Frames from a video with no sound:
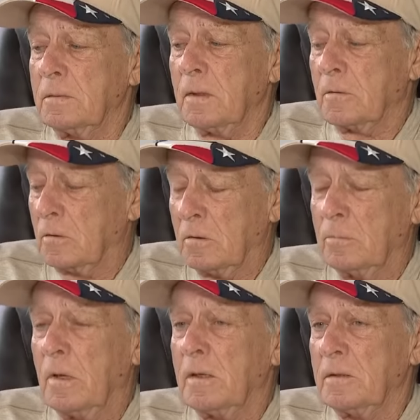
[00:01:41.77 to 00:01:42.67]
that her
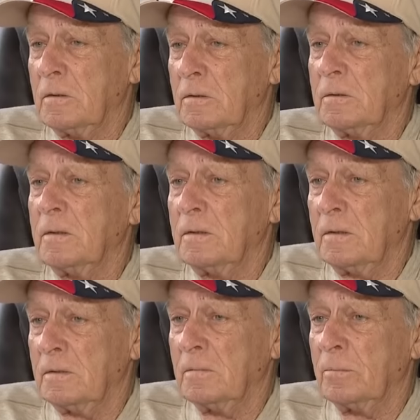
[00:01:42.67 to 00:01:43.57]
body could get
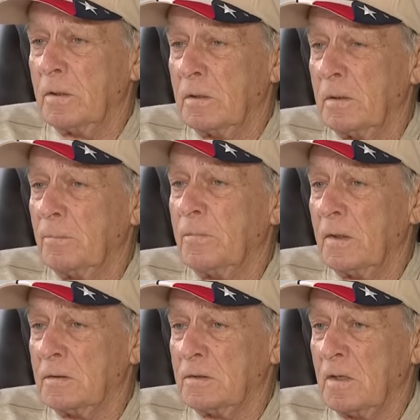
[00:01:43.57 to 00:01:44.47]
in a pipe
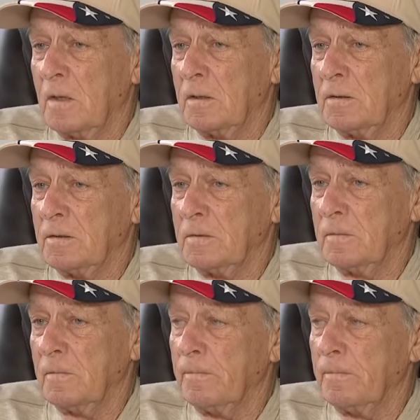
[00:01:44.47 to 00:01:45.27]
that size